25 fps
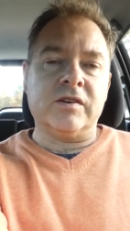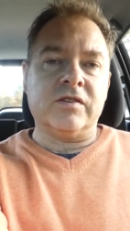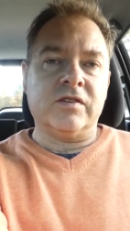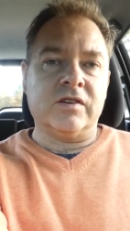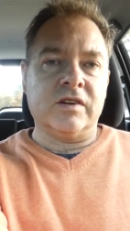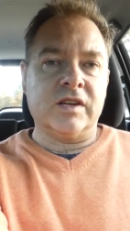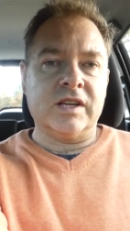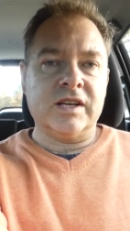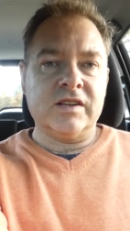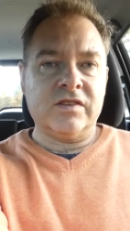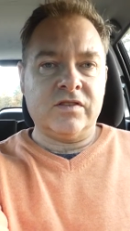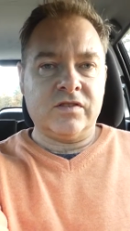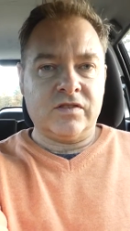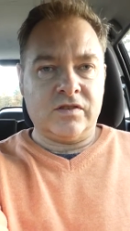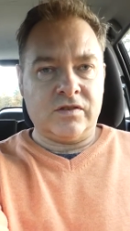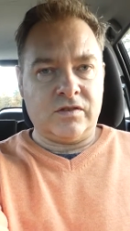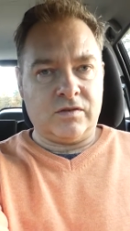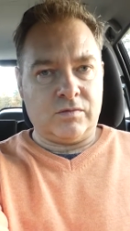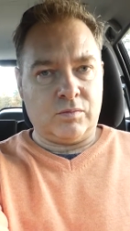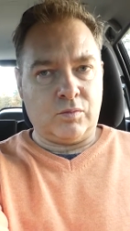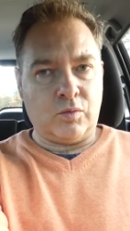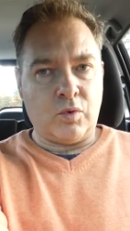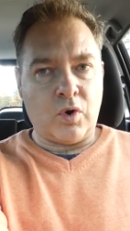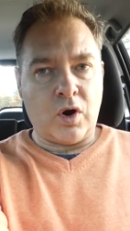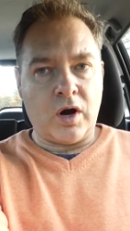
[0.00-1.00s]
So
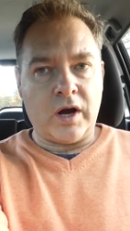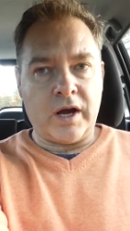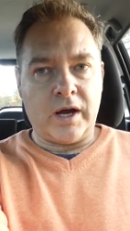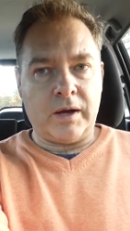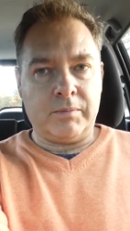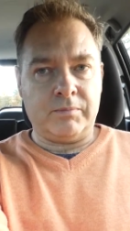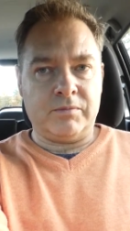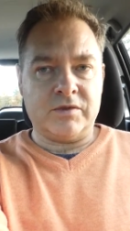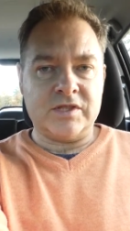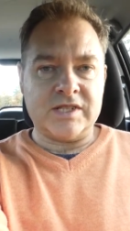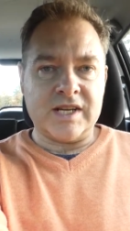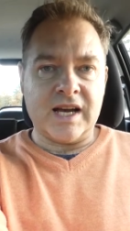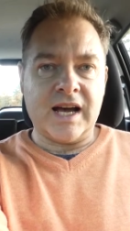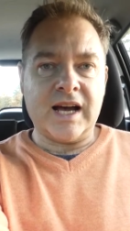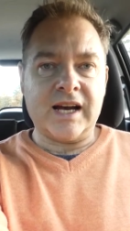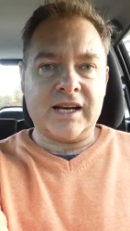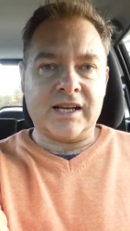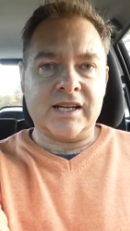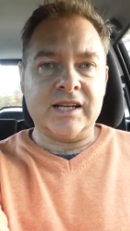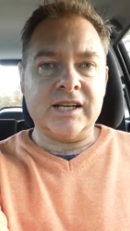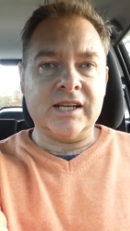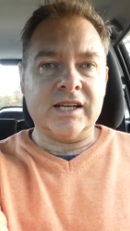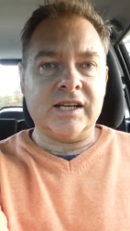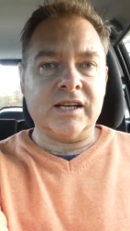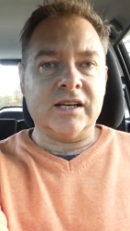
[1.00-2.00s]
that's why I'm
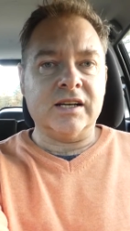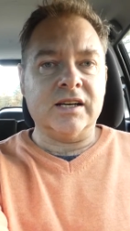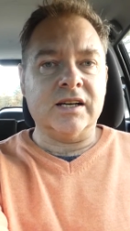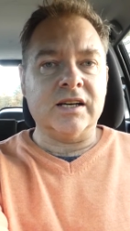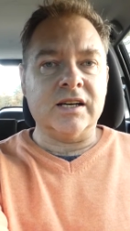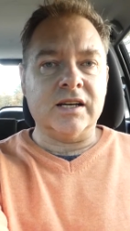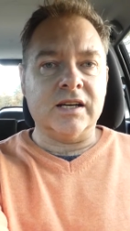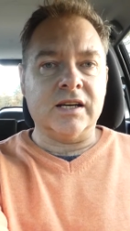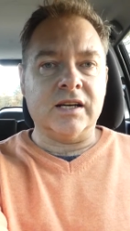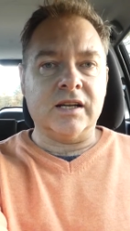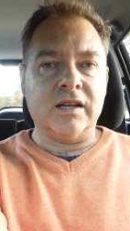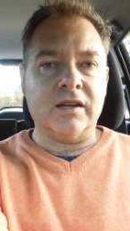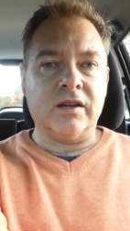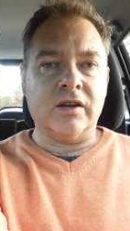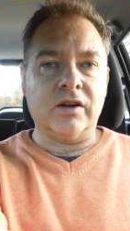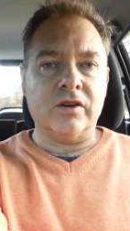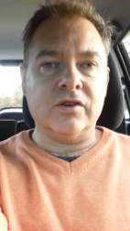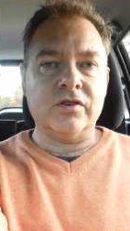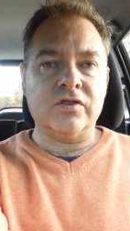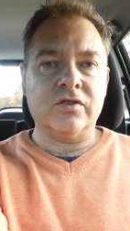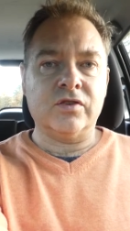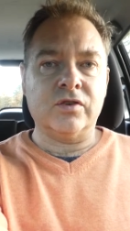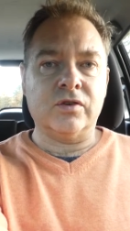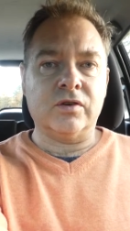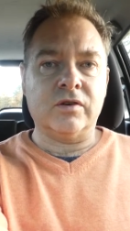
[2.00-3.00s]
targeting
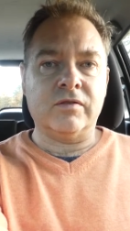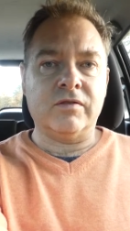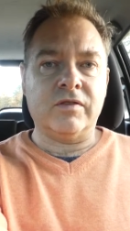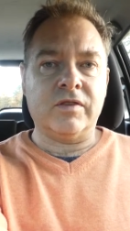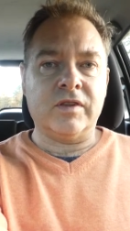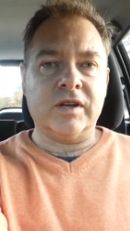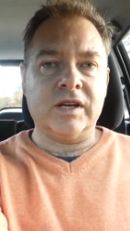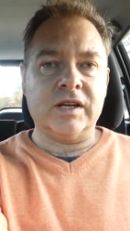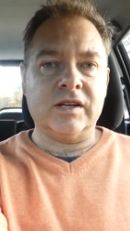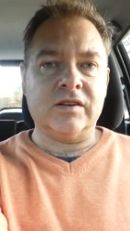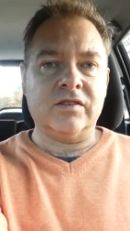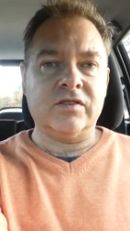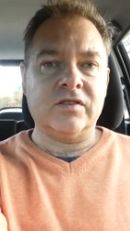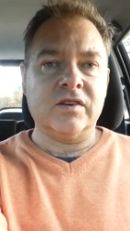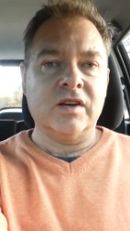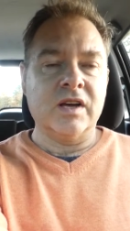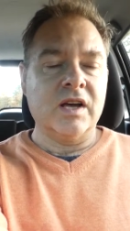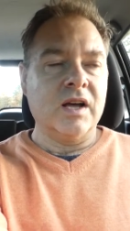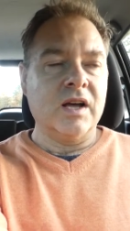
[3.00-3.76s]
those sort of things.